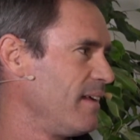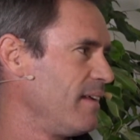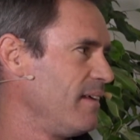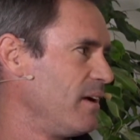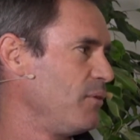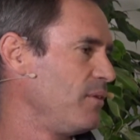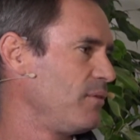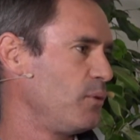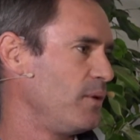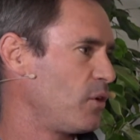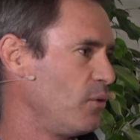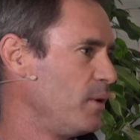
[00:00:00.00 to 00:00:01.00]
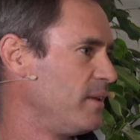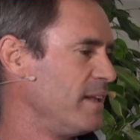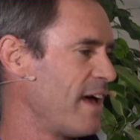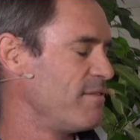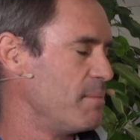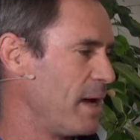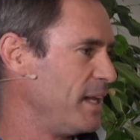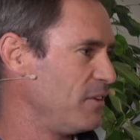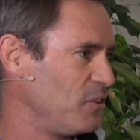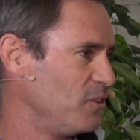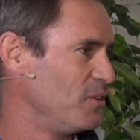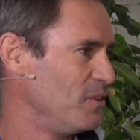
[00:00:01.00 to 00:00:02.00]
We didn't have the money
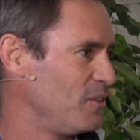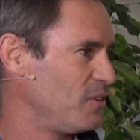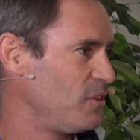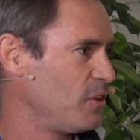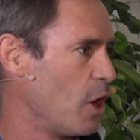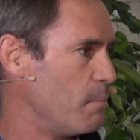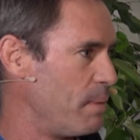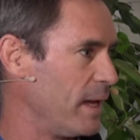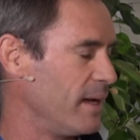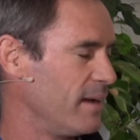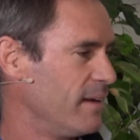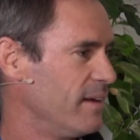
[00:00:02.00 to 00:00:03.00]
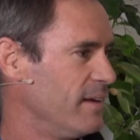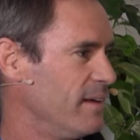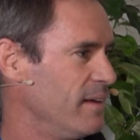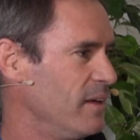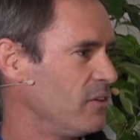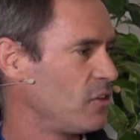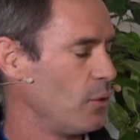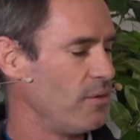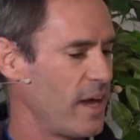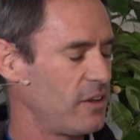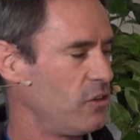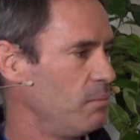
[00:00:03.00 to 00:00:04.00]
to go big. So we've
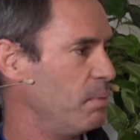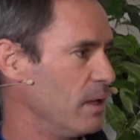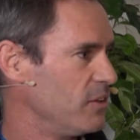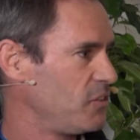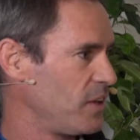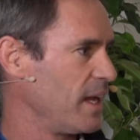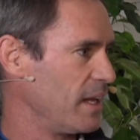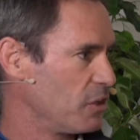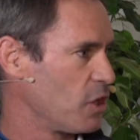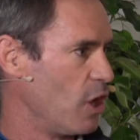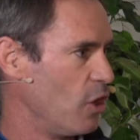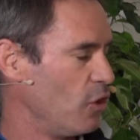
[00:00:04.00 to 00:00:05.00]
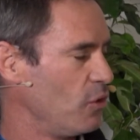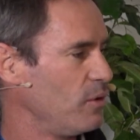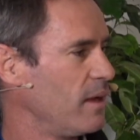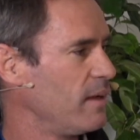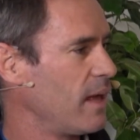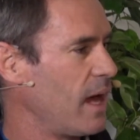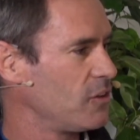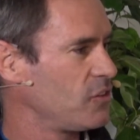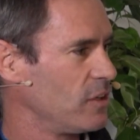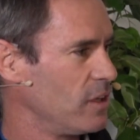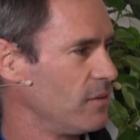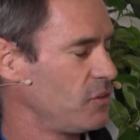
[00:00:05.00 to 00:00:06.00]
had to build this thing and grow
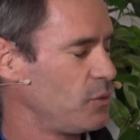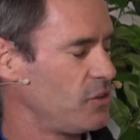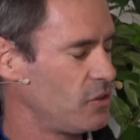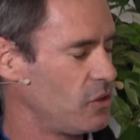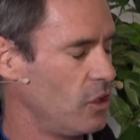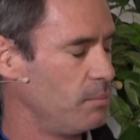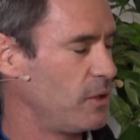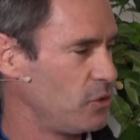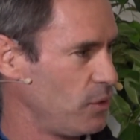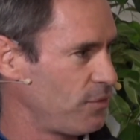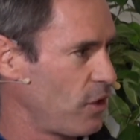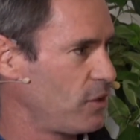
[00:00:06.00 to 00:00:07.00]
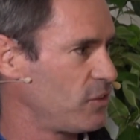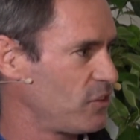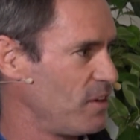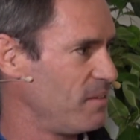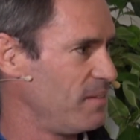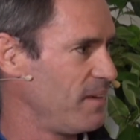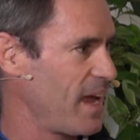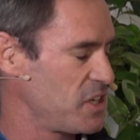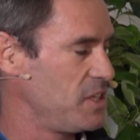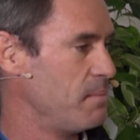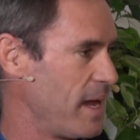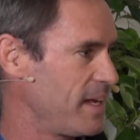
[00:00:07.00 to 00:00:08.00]
ourselves, which is good because we focused on
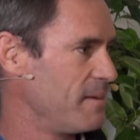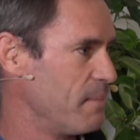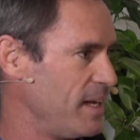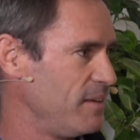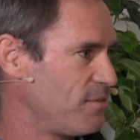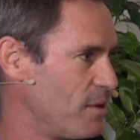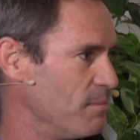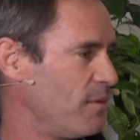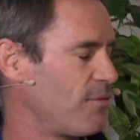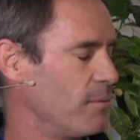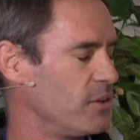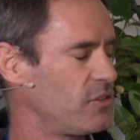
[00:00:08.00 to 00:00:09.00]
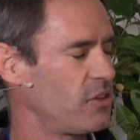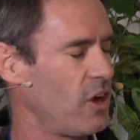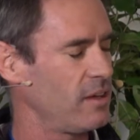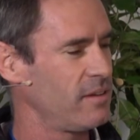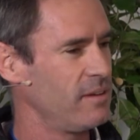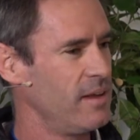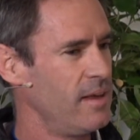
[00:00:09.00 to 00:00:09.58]
actually making money from the start.